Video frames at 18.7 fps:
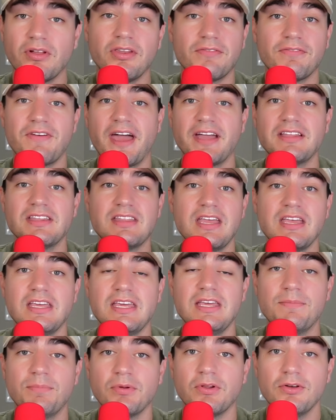And the fact that they
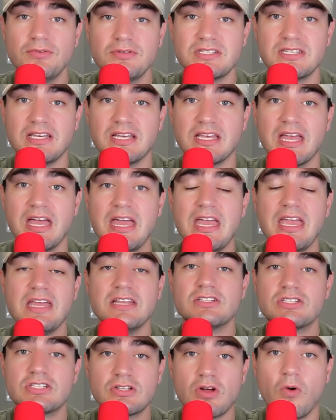keep losing in
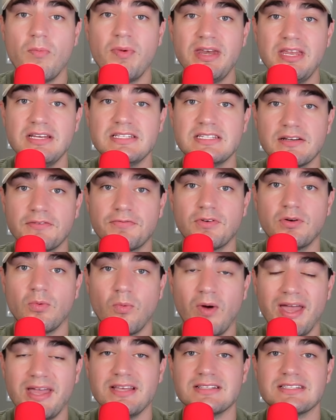so many different
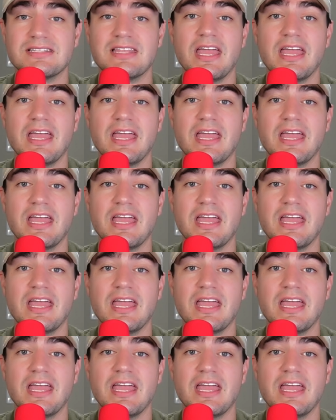ways.